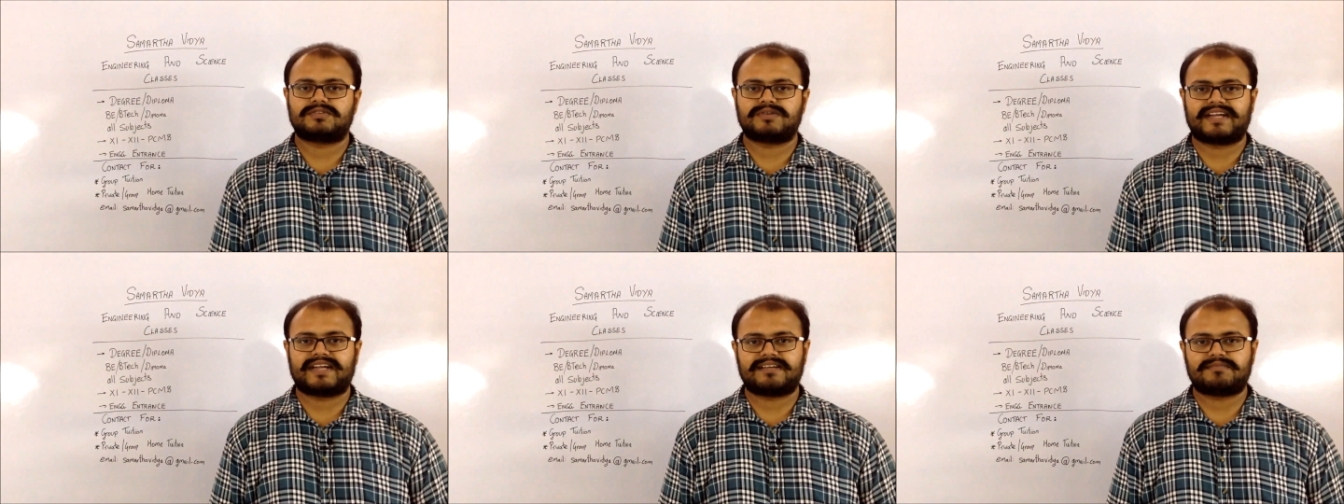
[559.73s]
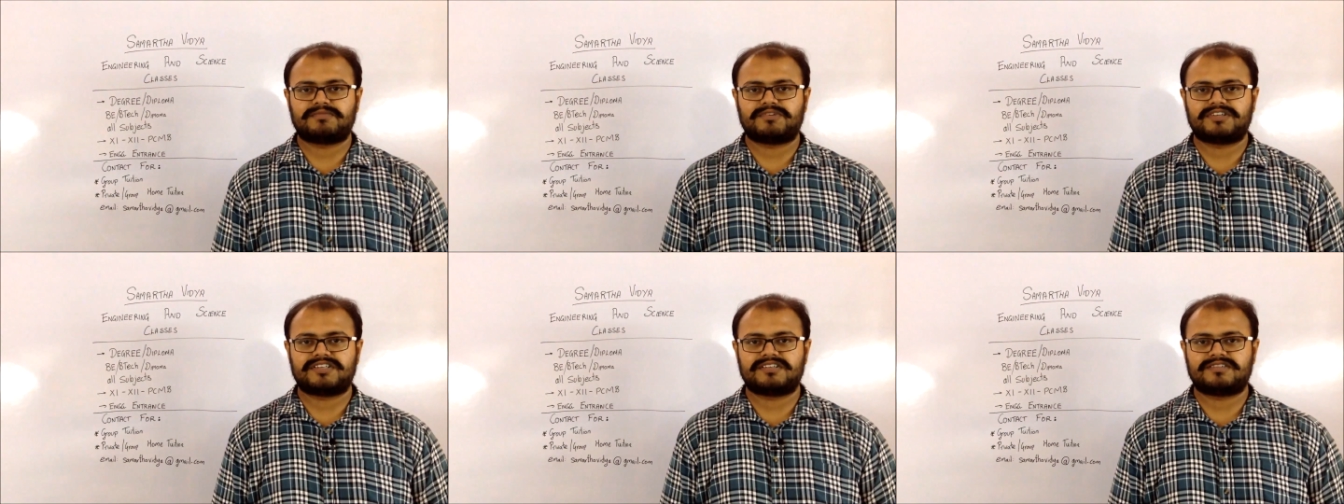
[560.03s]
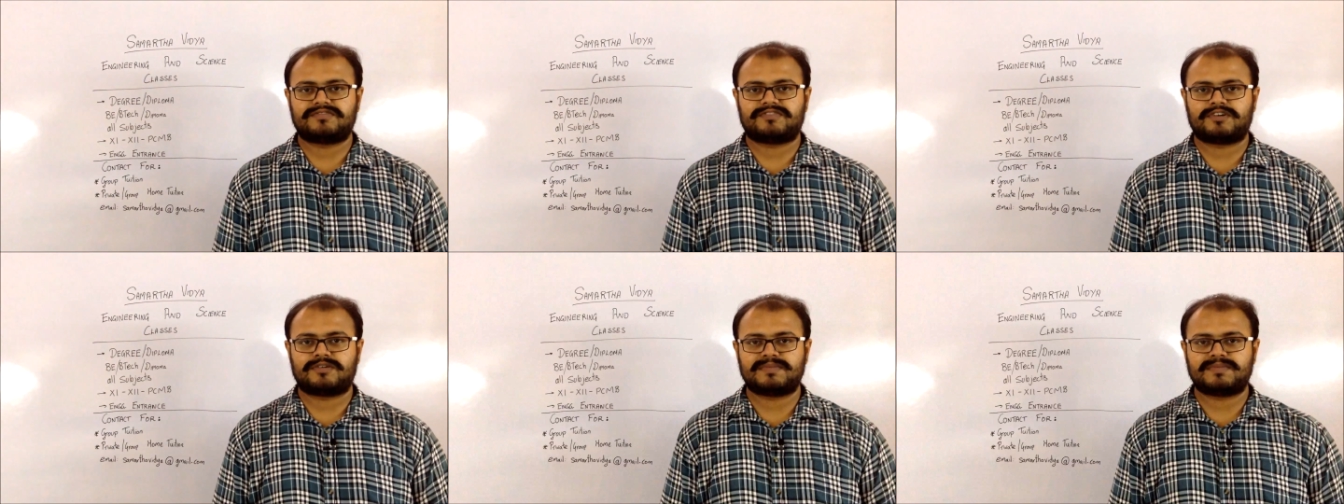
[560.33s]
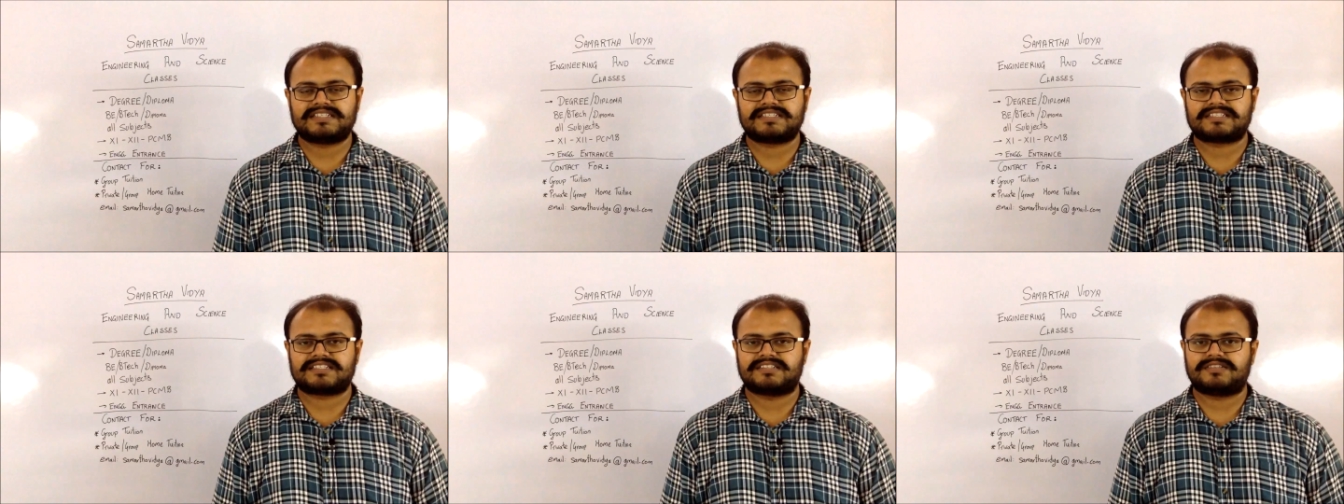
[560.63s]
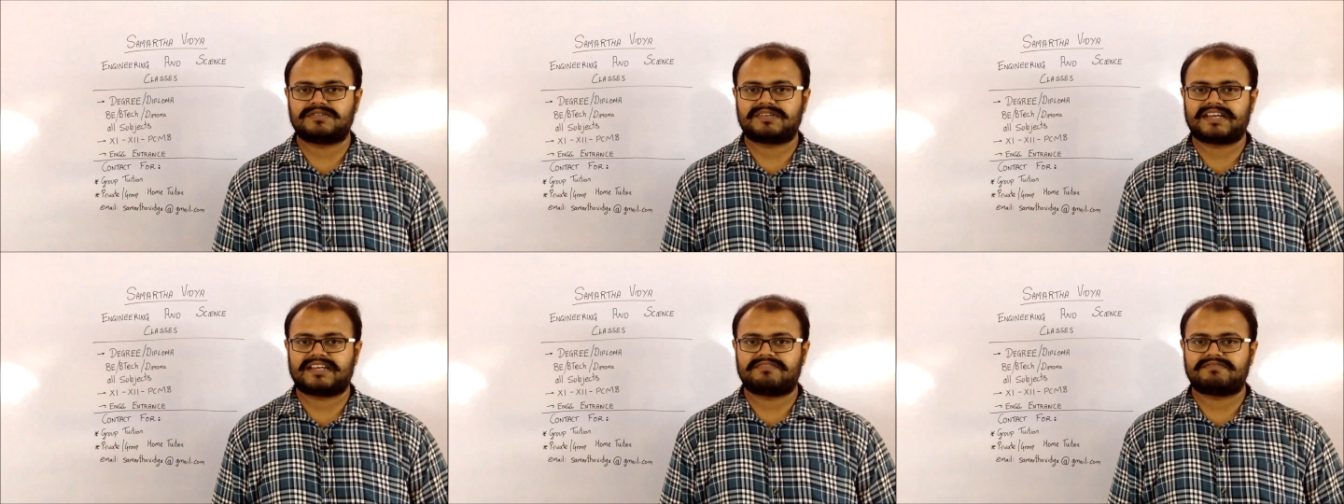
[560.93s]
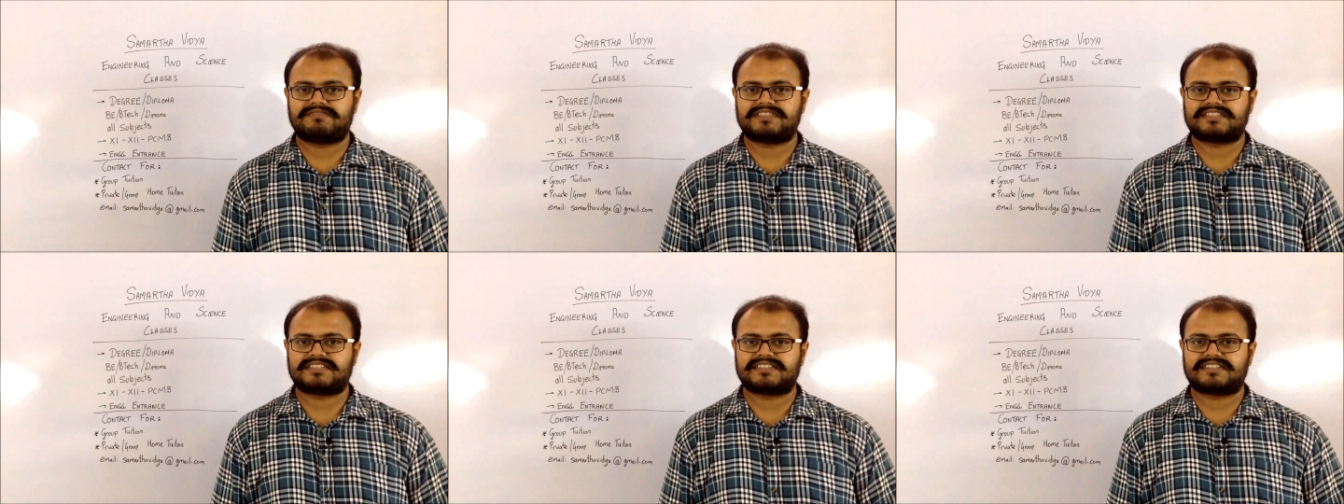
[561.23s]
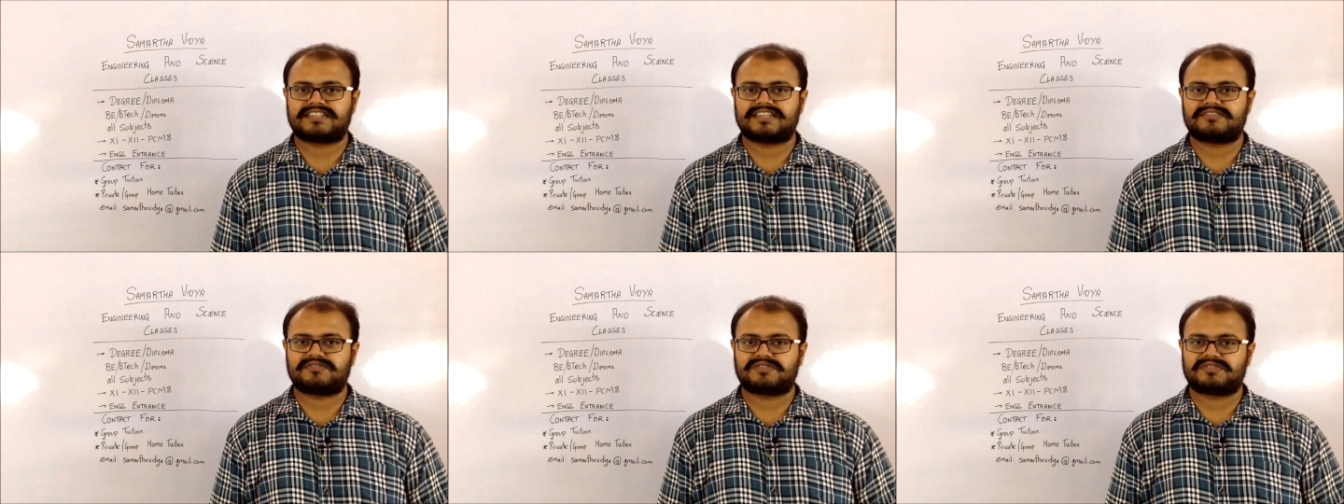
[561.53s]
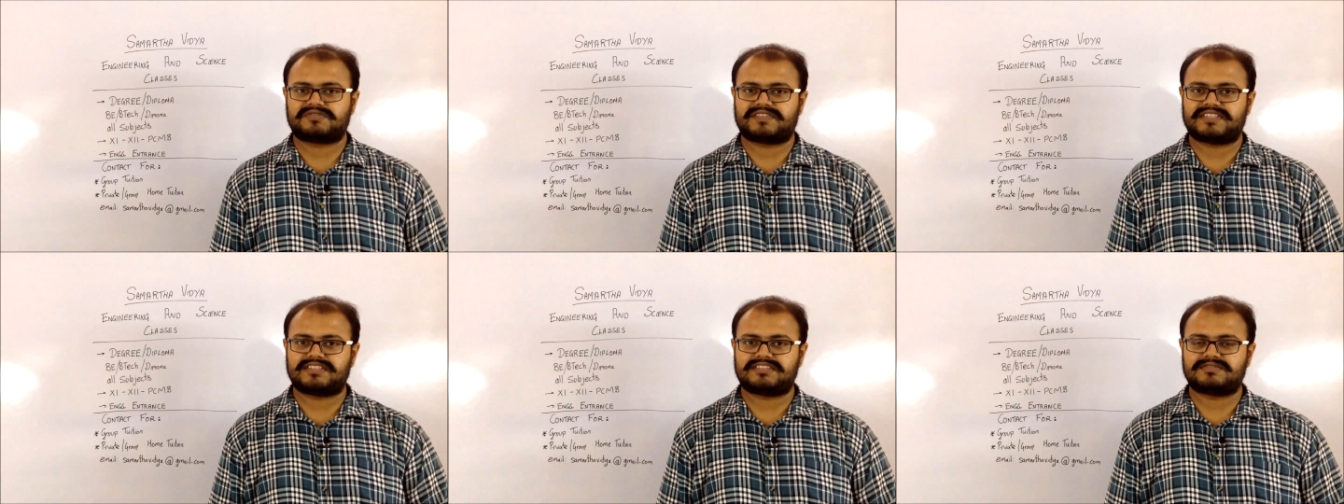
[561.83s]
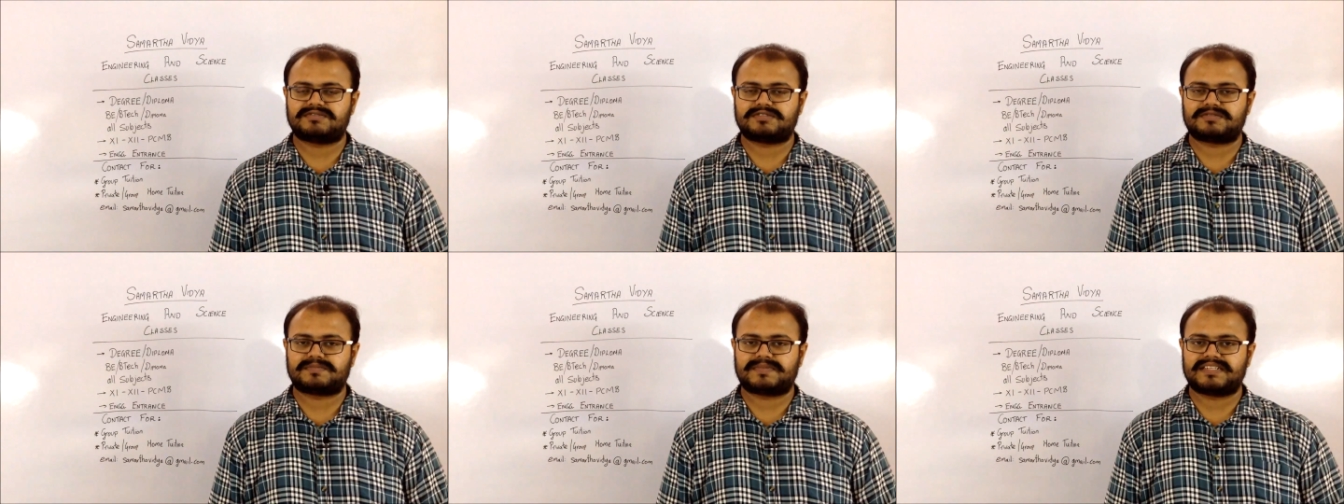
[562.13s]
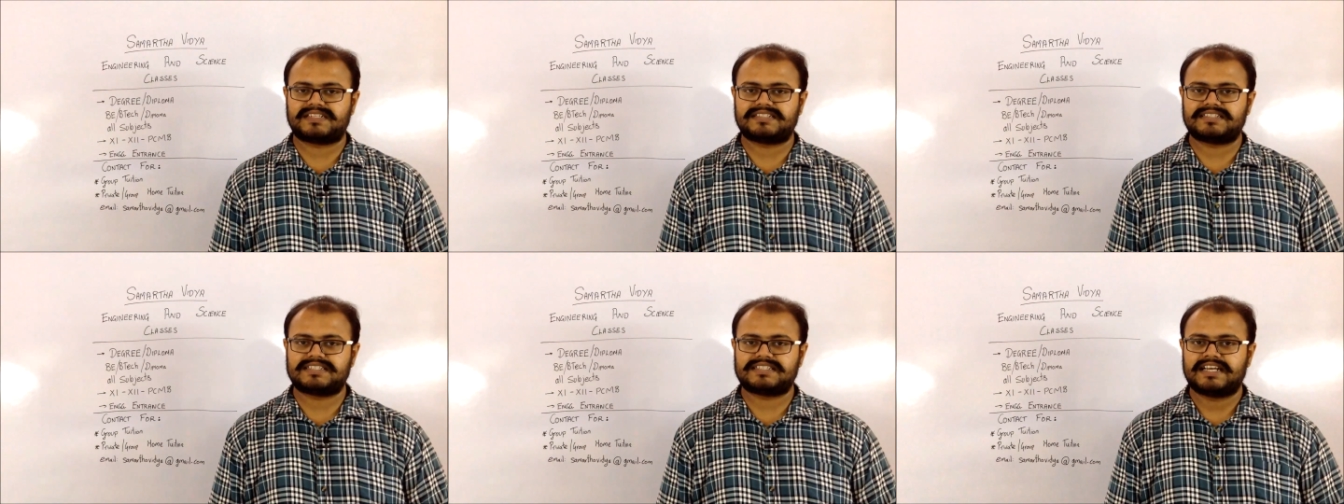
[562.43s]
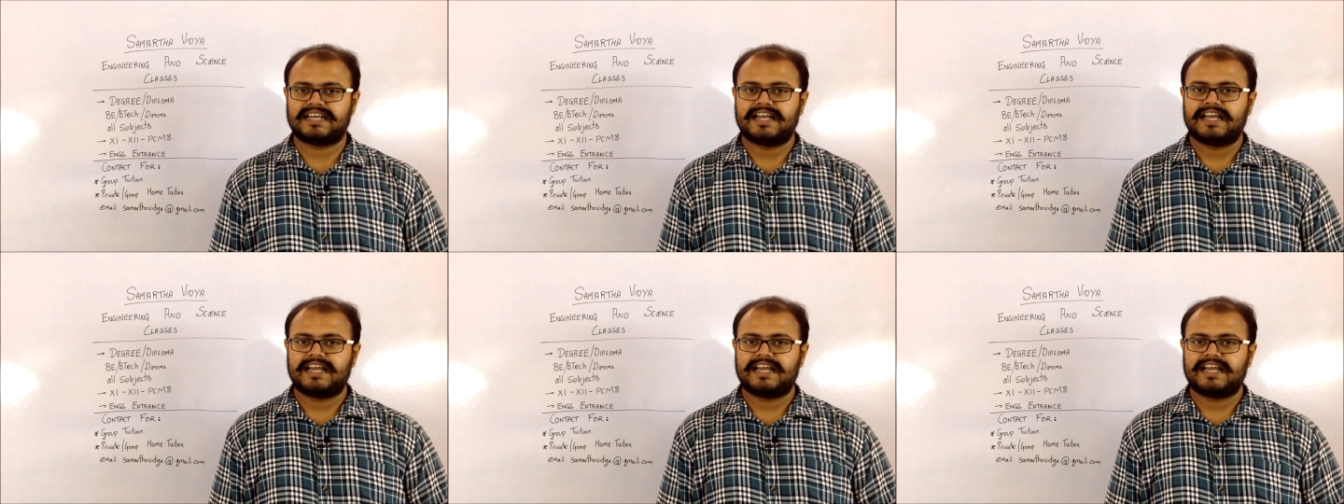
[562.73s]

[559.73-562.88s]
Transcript: To get more information, you can visit our Facebook page